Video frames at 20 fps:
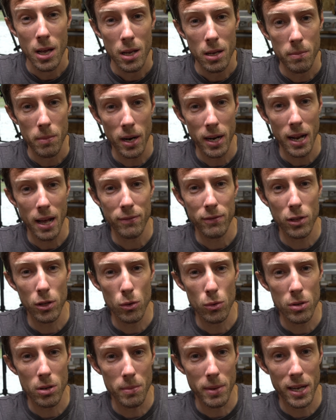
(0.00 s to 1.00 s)
you might have to
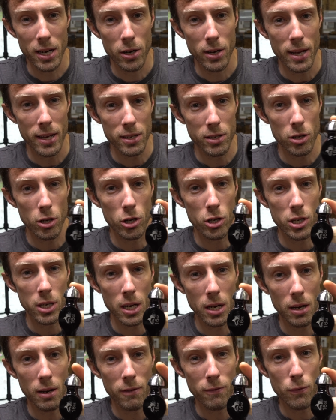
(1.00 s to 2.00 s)
do some internet
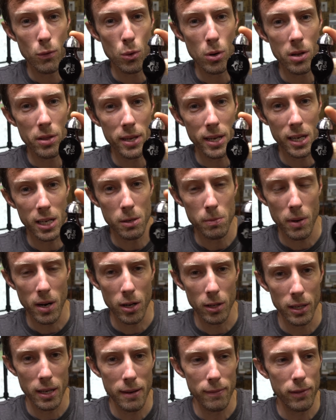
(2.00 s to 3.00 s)
searching for these, but
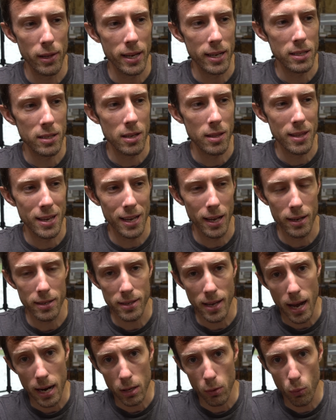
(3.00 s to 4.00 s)
I'll leave links to the
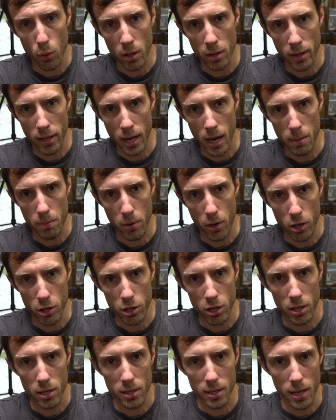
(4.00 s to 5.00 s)
exact one that I
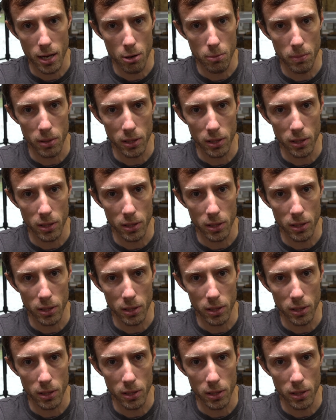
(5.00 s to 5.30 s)
purchased down